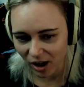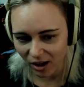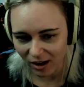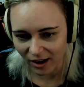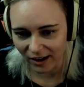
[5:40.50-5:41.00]

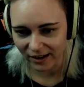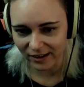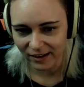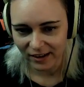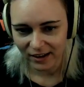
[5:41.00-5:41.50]

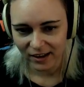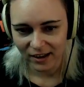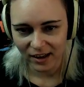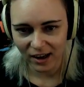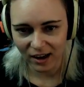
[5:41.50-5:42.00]
on,
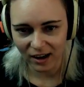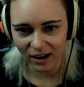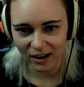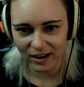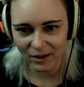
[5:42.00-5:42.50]

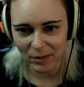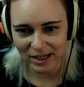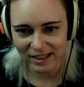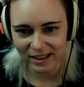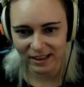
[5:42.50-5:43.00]

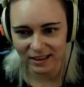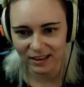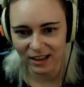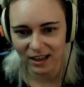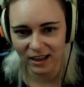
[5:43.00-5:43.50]

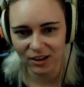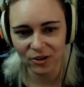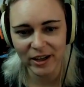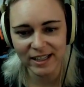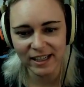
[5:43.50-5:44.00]
it
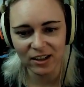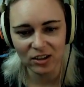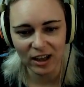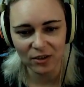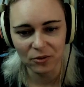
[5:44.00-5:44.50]
creates like a
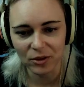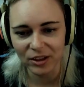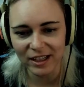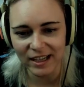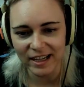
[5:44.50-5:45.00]
lot of
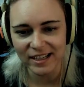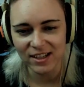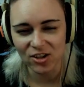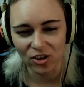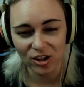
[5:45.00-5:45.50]
really nice
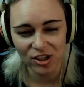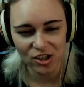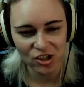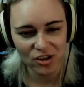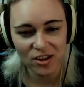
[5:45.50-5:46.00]
dark
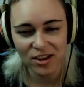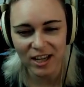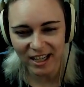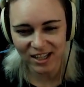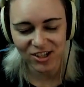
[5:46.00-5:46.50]

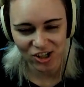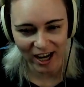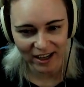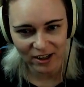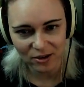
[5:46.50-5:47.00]
thick
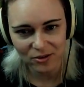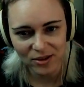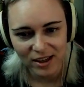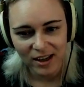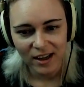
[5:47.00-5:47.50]

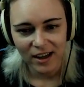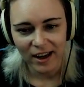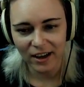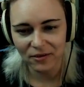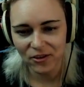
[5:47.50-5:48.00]
shadows,
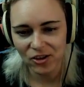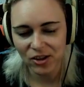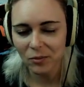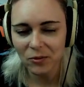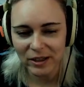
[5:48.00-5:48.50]
and for
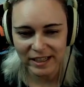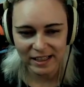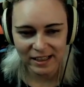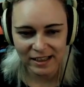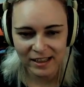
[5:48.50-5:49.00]
some
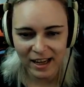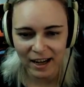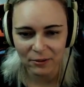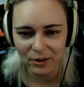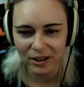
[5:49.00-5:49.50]
reason I
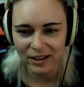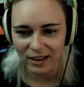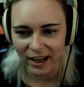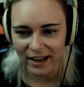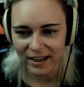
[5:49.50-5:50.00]
really
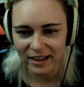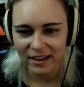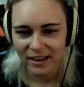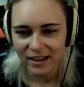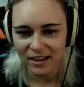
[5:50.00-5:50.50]
like
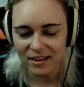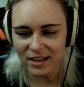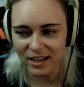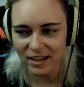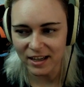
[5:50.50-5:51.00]

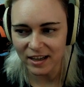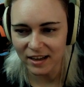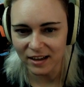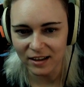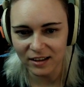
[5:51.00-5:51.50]
the